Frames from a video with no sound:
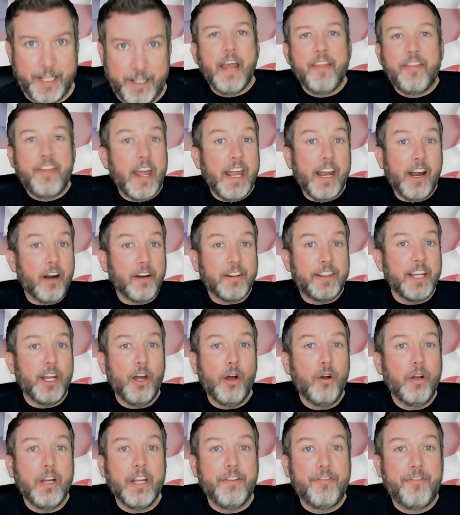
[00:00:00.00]
And they aren't the
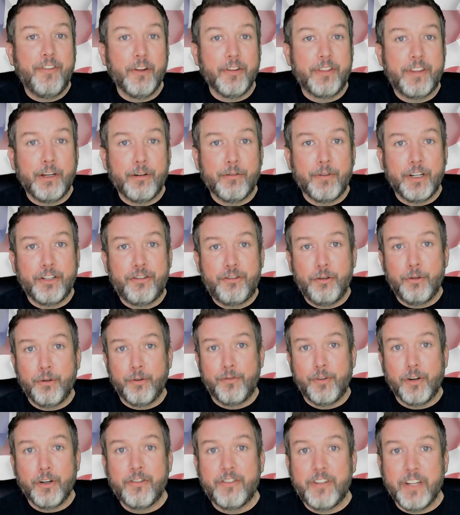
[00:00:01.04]
only filthy rich
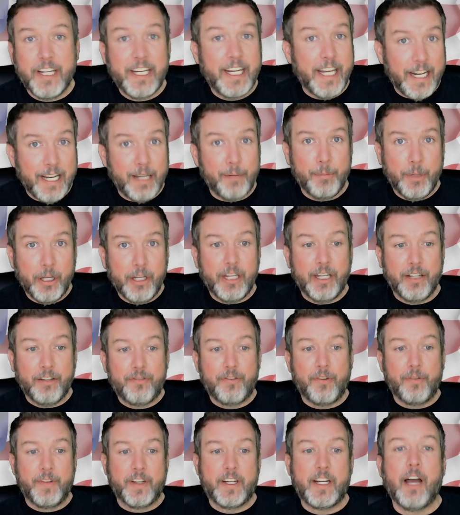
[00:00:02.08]
university getting millions
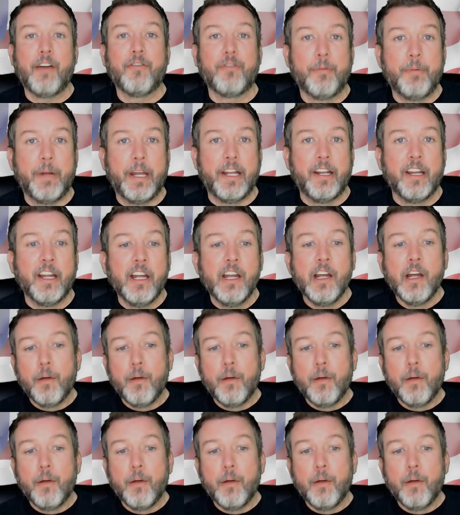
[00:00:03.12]
from the government.